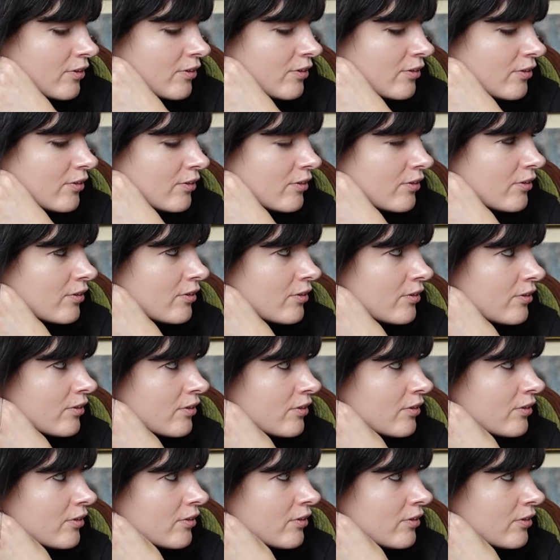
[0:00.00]

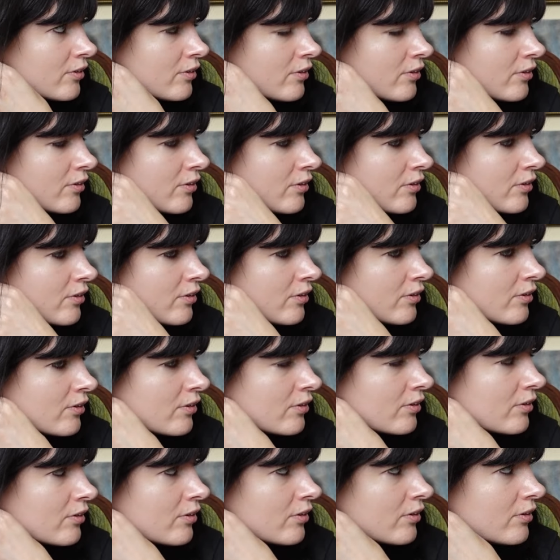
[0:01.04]

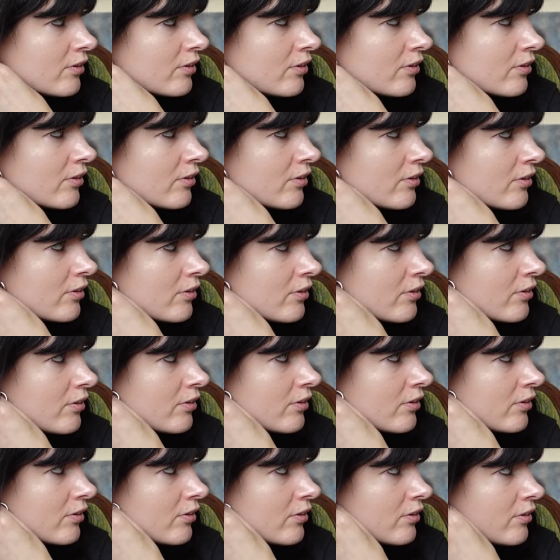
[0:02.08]

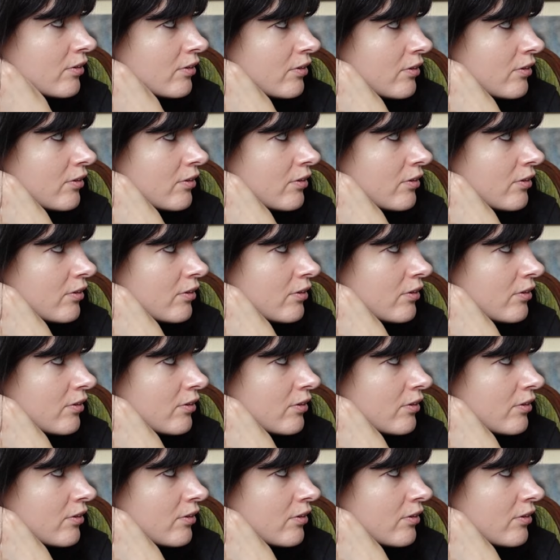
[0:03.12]
The person shown says nothing.